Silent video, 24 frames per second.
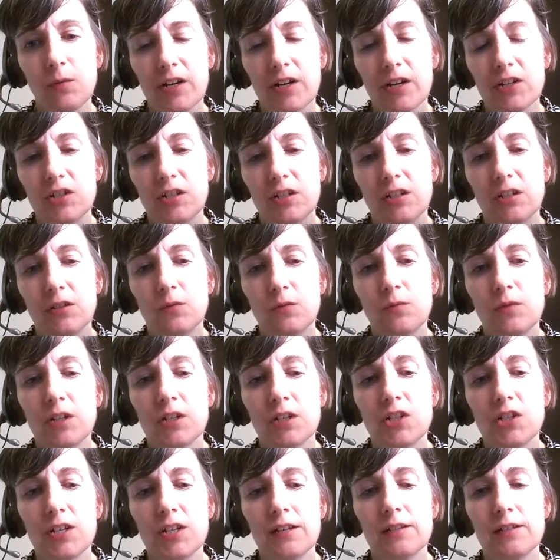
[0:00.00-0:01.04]
question,
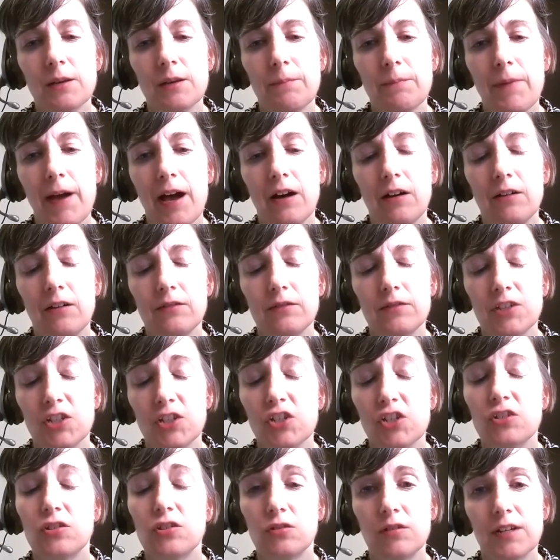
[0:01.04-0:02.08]
which is about the
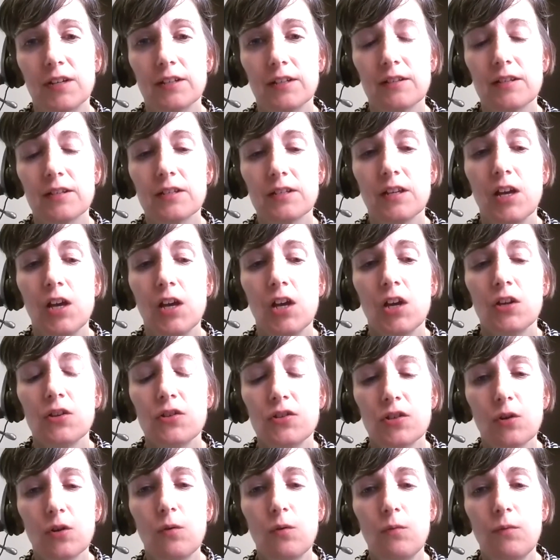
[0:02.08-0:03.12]
students.
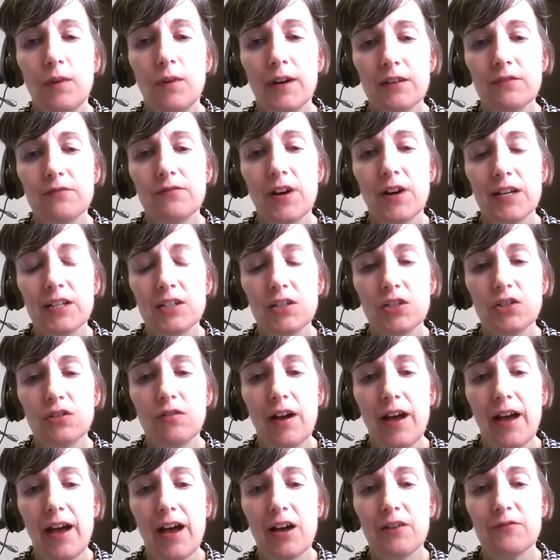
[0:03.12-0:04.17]
So, what advice do you
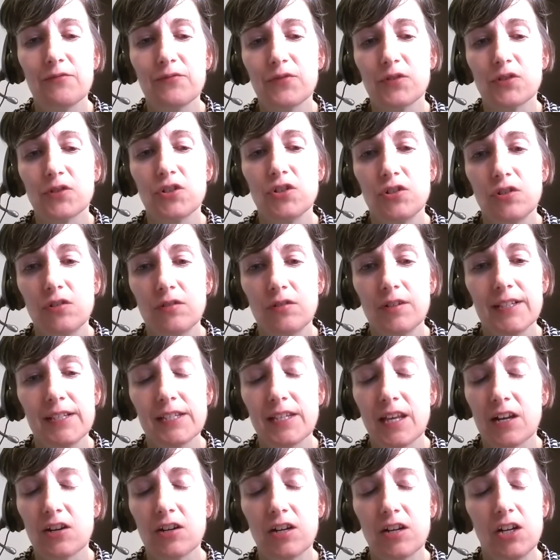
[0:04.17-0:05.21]
have for
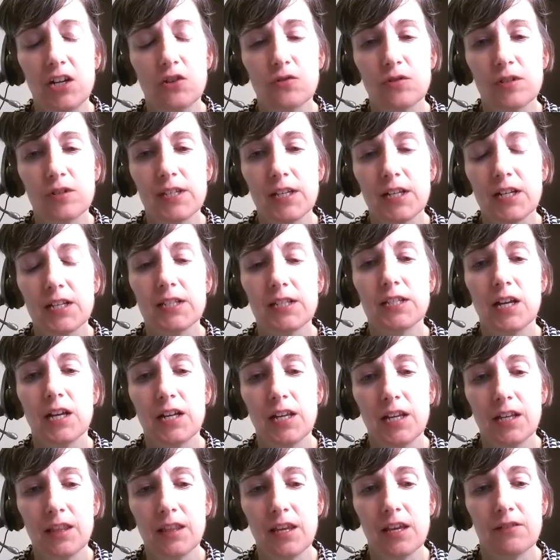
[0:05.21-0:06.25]
students that are interested in
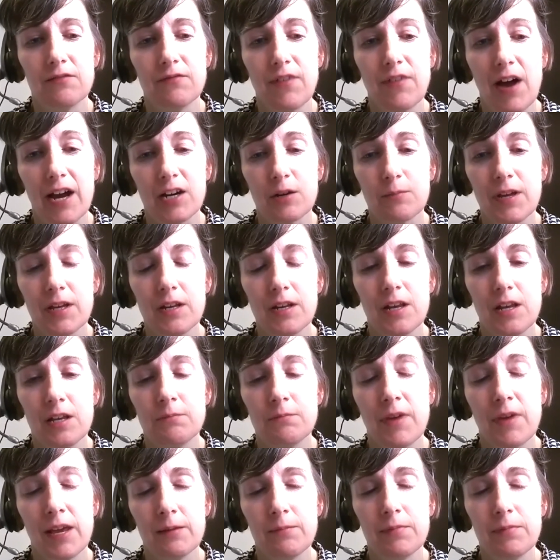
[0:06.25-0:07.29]
studying the environment and
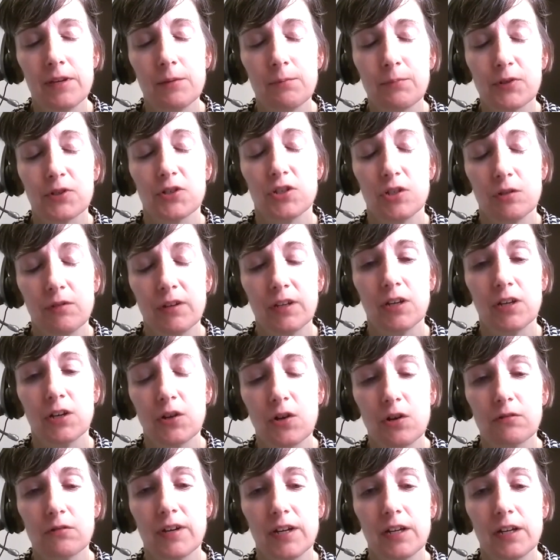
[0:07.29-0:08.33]
maybe pursuing a
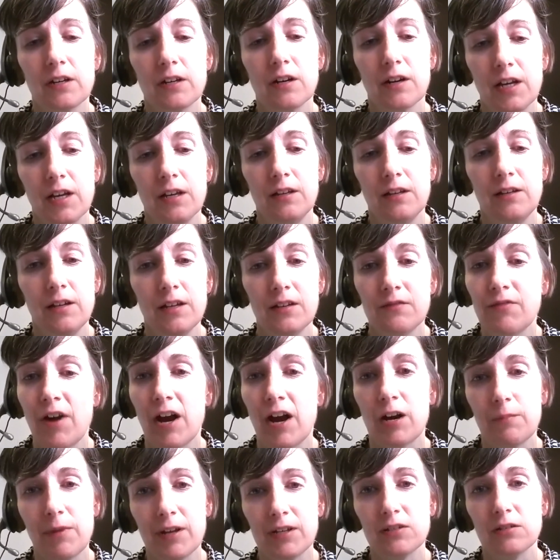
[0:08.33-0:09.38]
career in
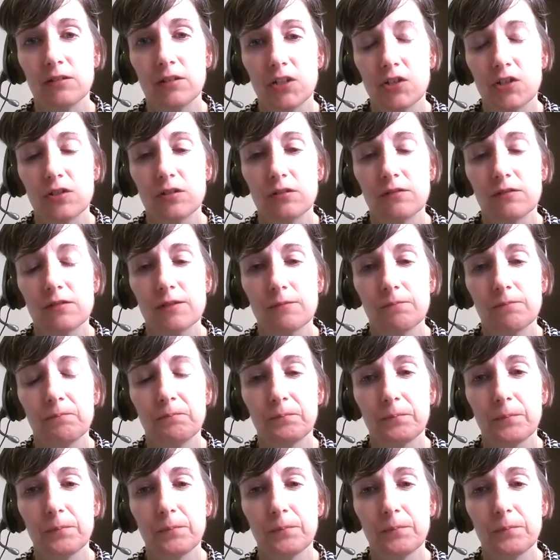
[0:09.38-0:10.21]
environmental issues?